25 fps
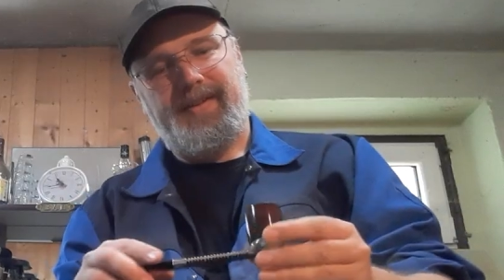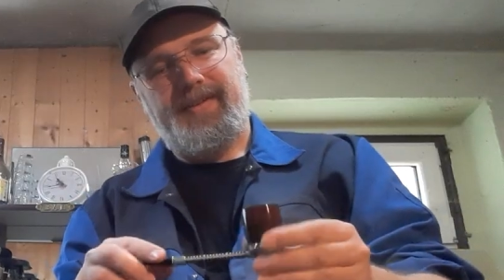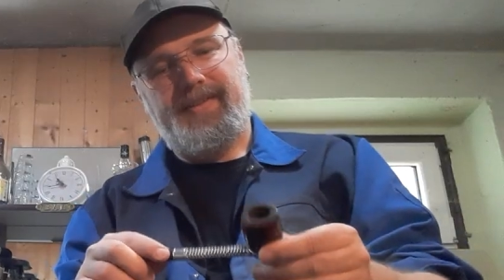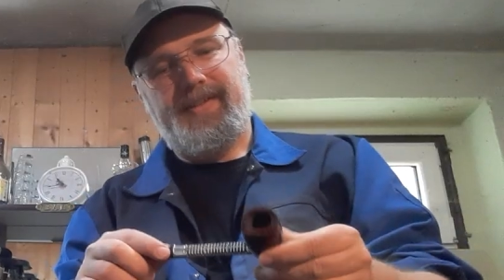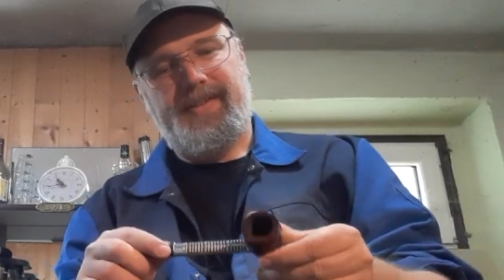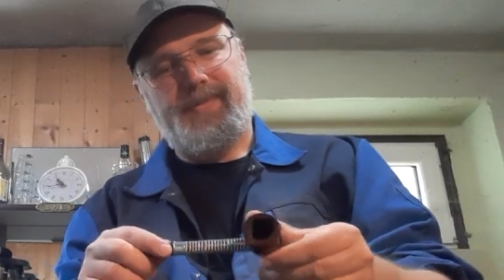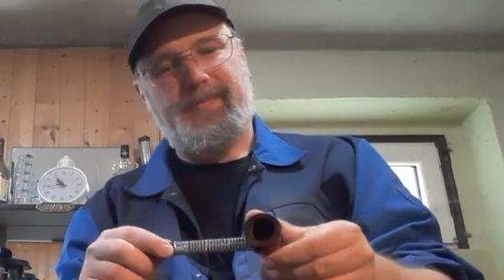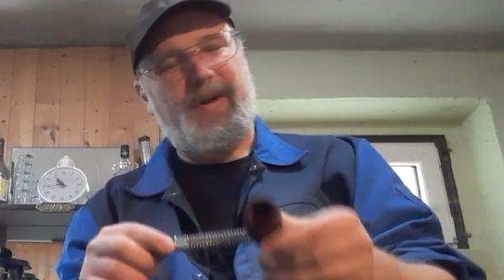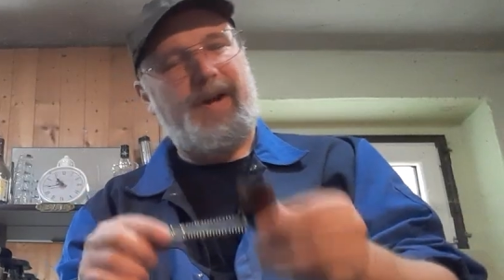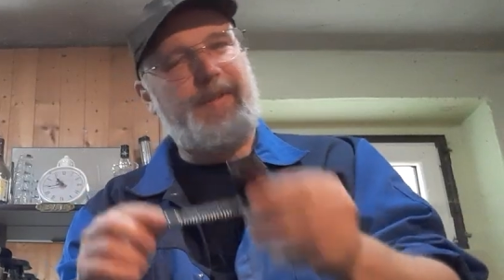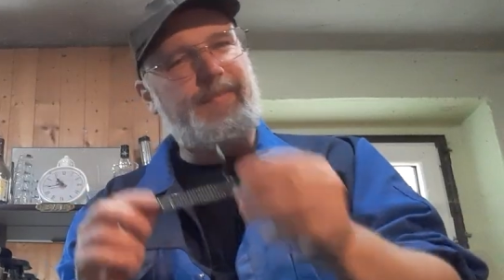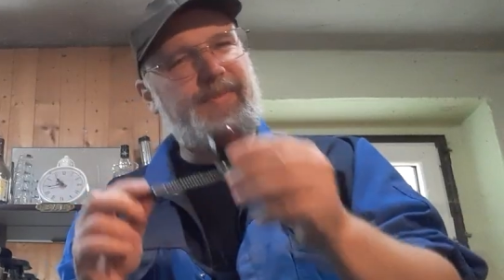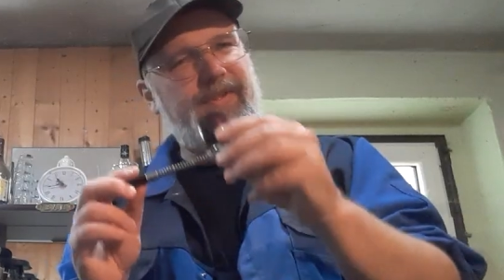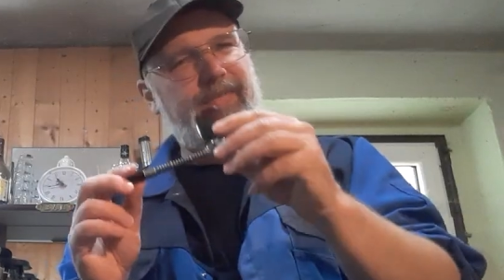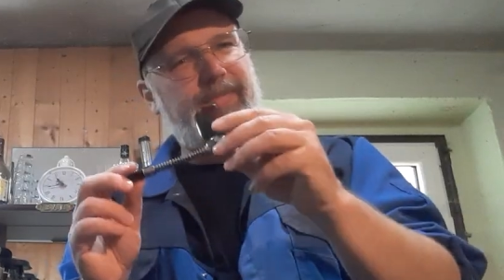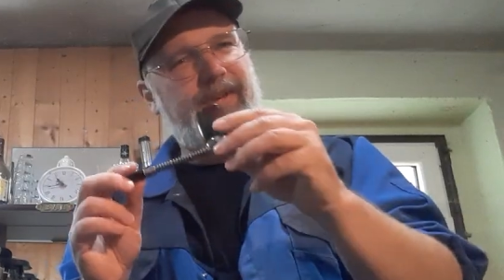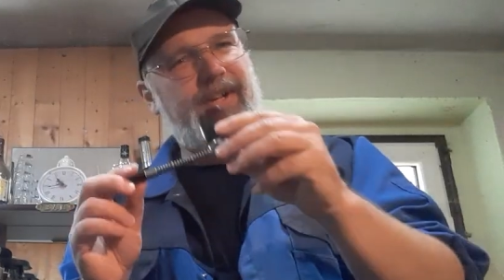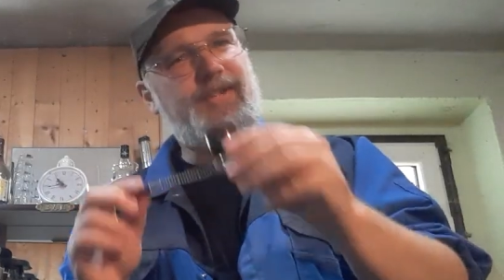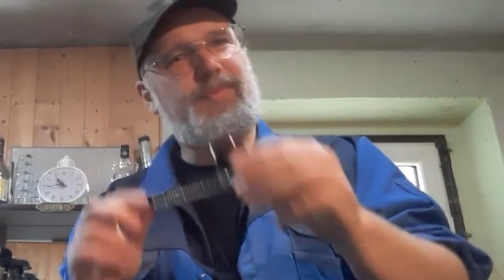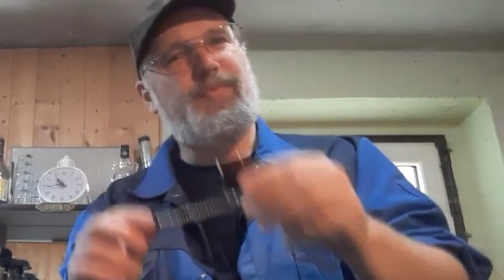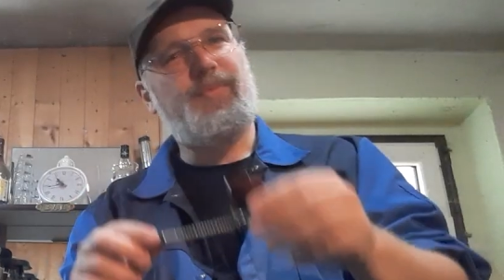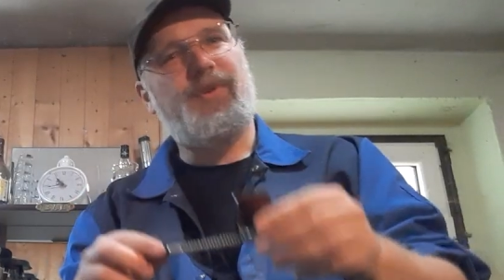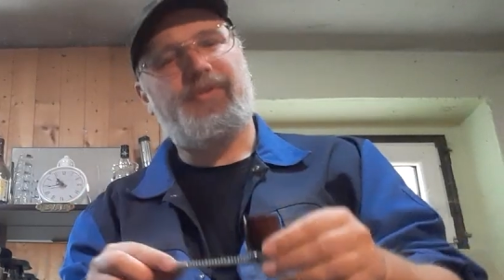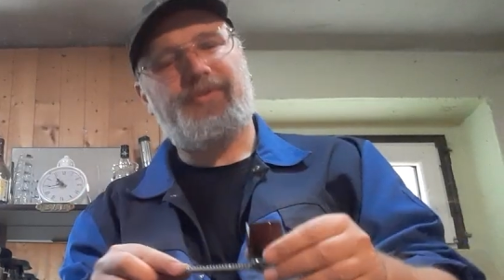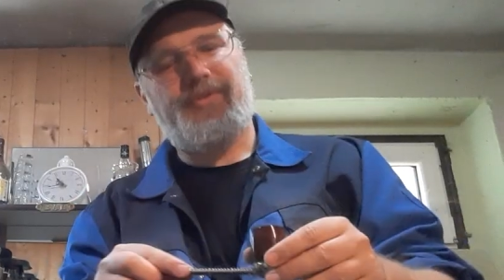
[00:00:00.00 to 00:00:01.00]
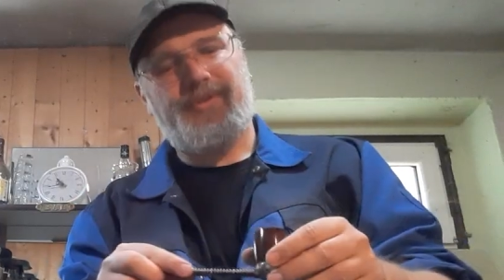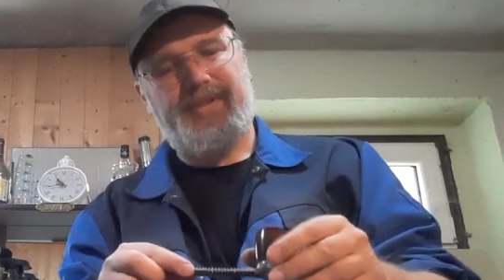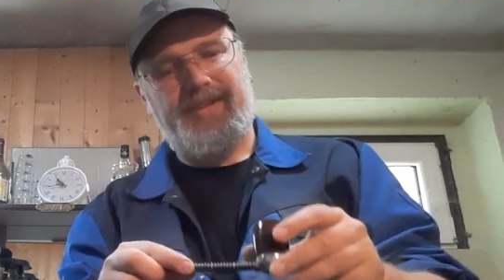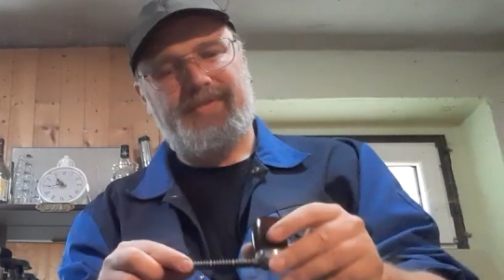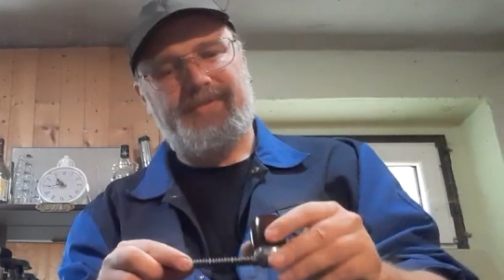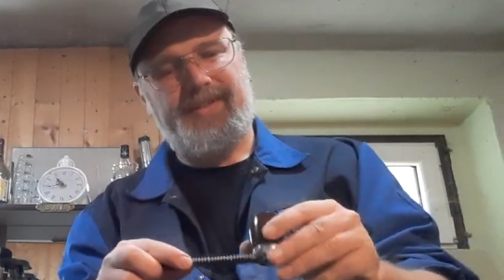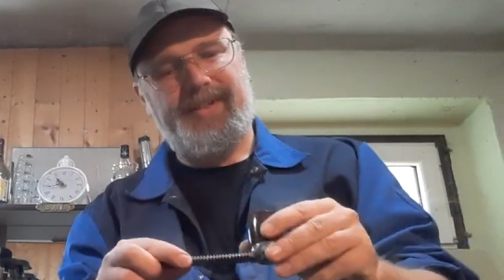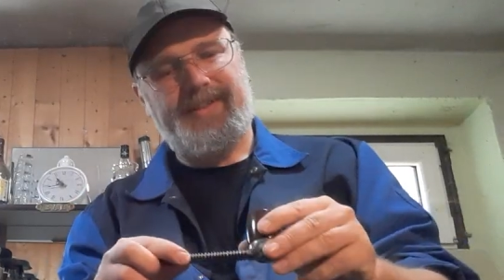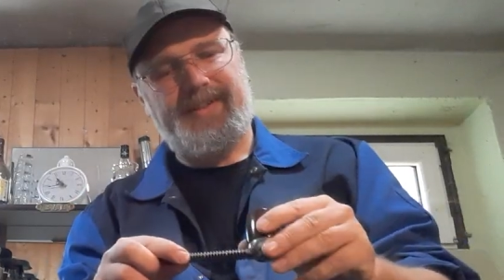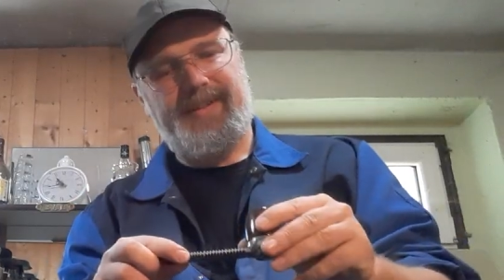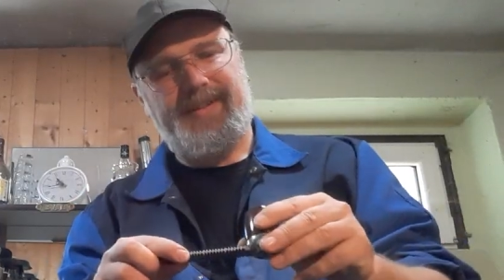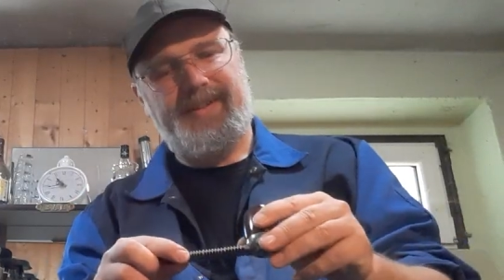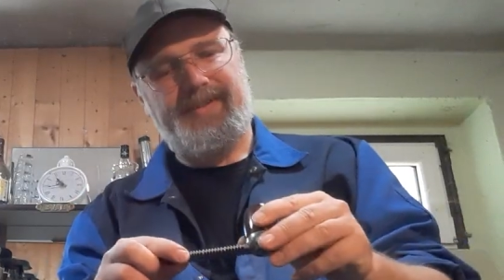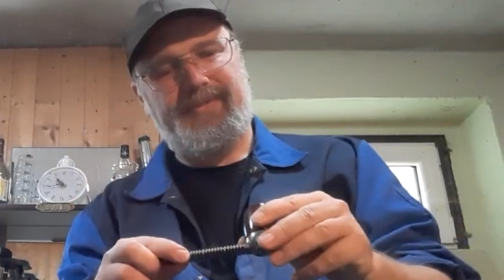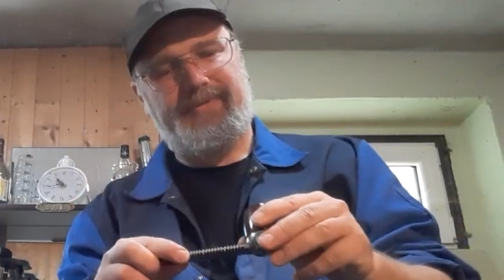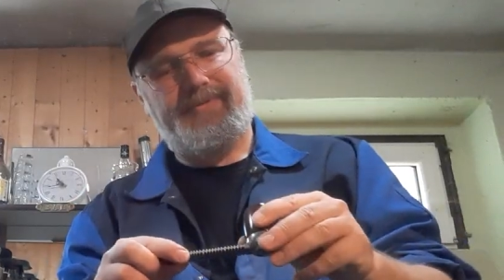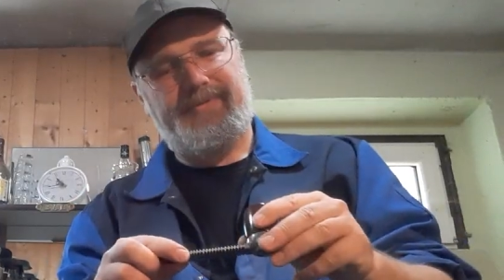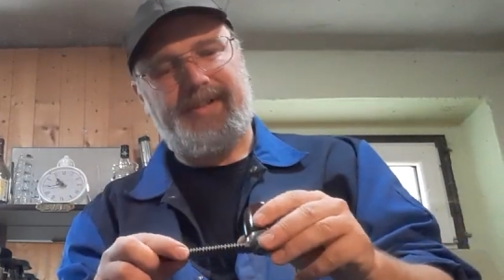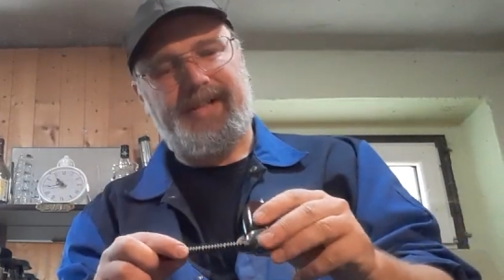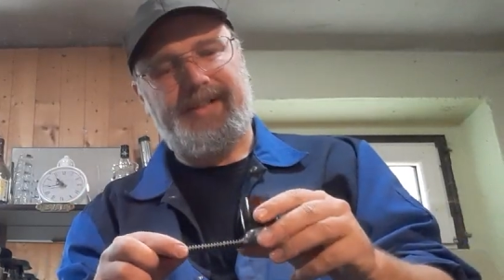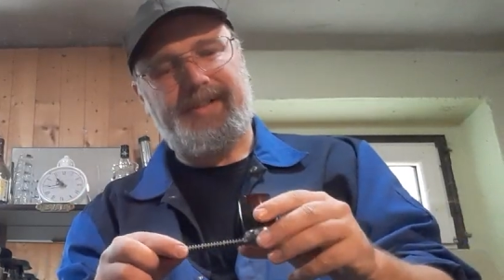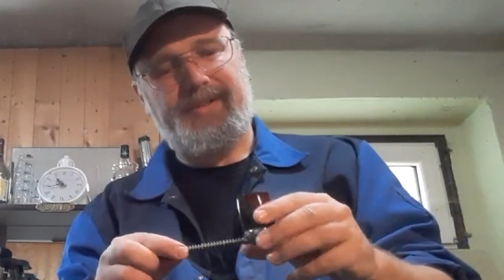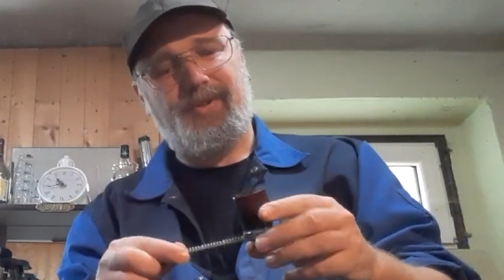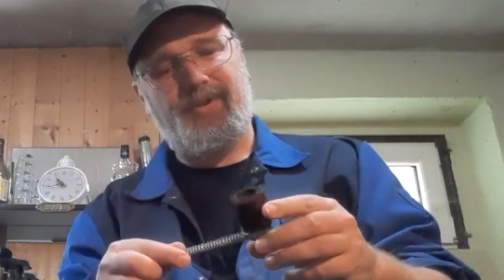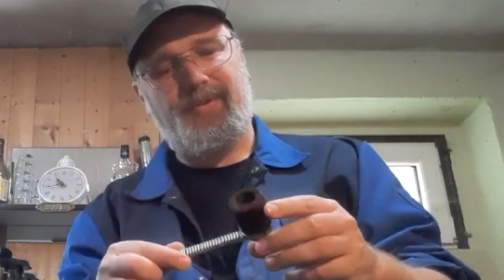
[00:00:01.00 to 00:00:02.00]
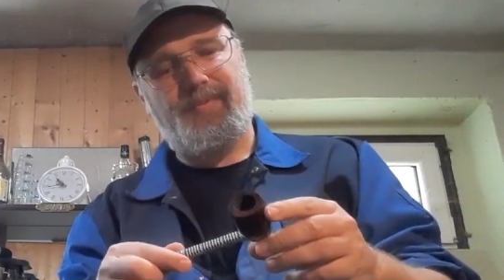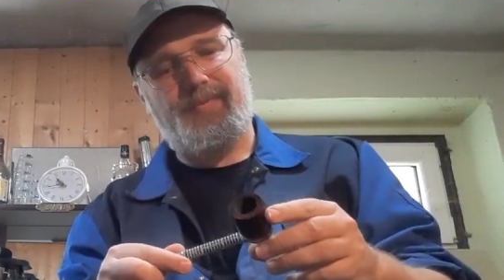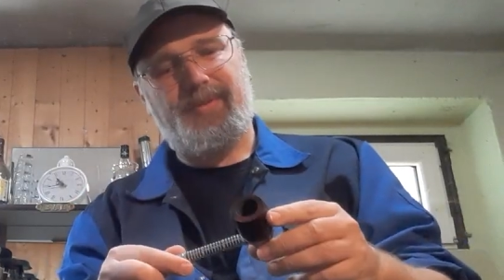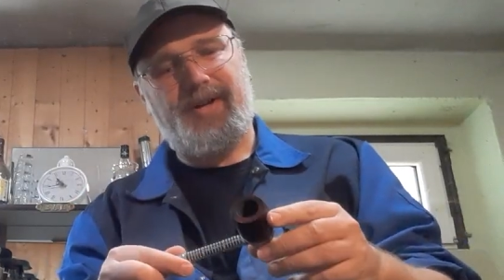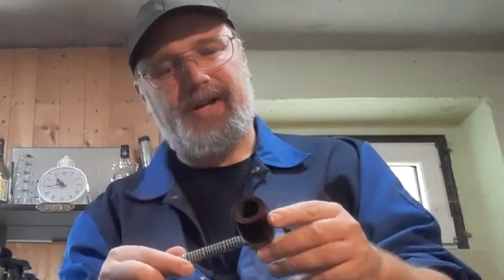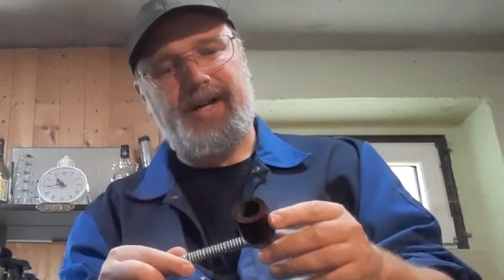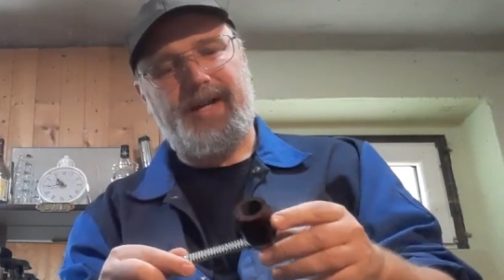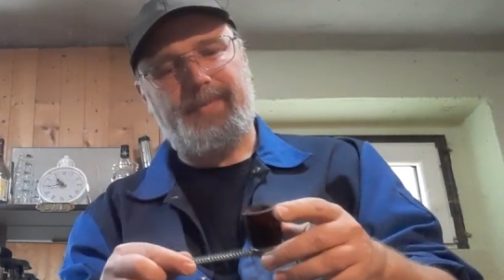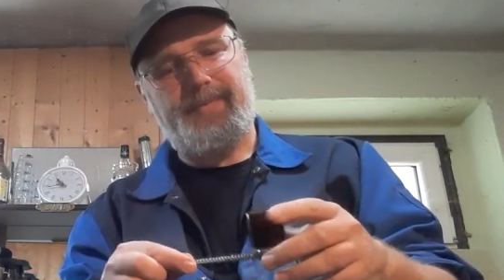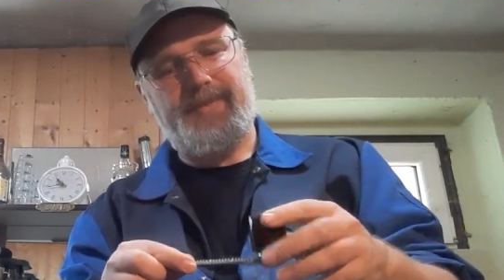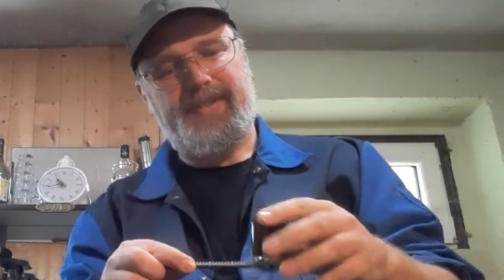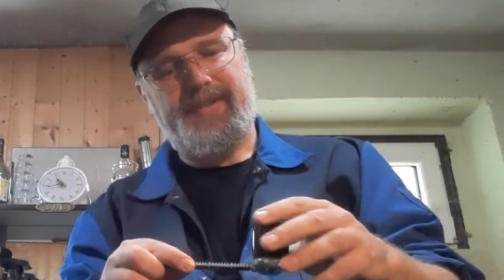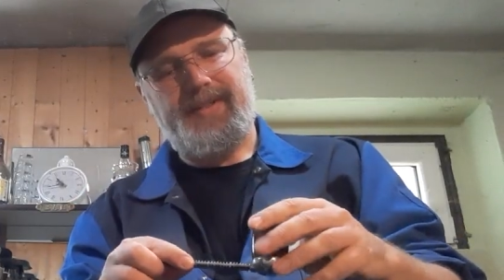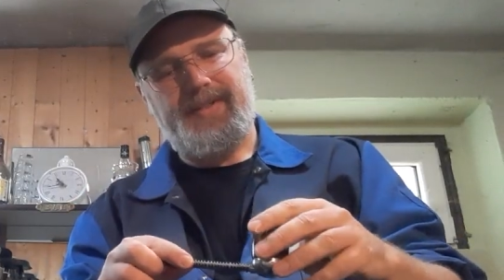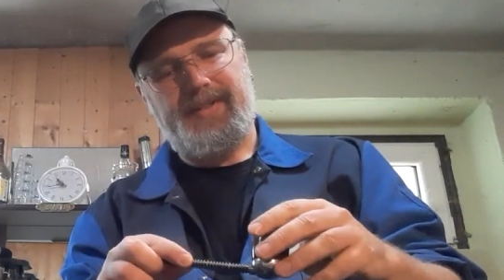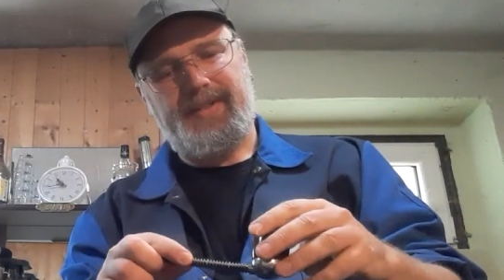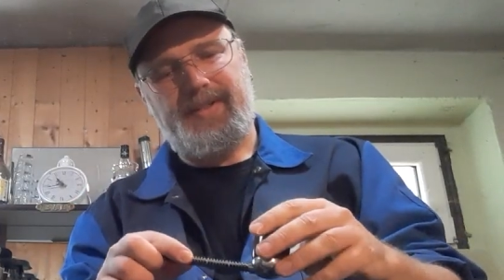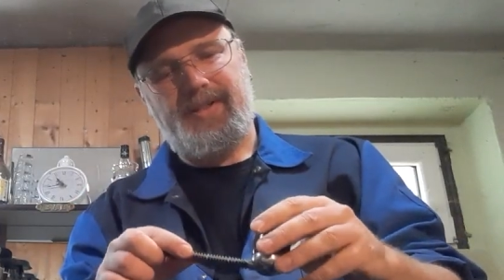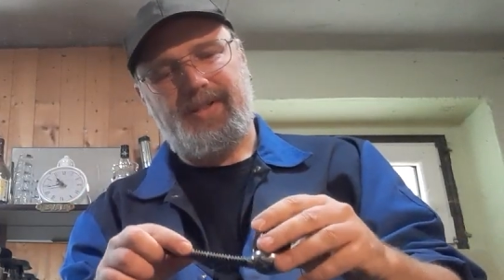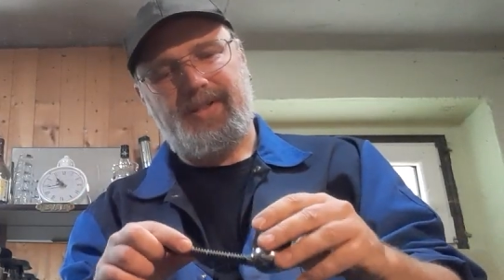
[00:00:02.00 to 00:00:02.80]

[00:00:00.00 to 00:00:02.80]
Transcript: This pipe is much more forgiving than the Falcon pipes.